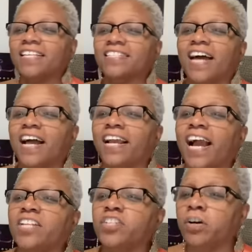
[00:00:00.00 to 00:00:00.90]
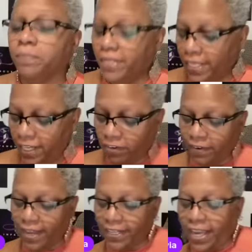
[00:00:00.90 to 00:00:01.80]
that's not? I got Tomini
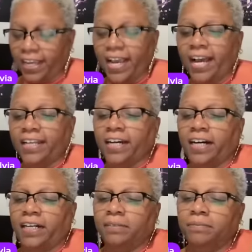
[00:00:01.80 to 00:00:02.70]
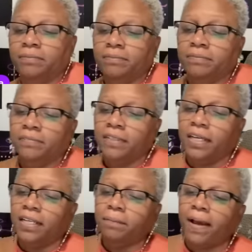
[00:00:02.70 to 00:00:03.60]
already. I got
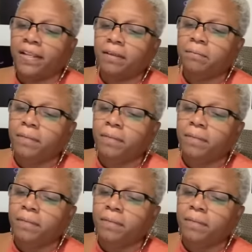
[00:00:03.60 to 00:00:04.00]
anybody?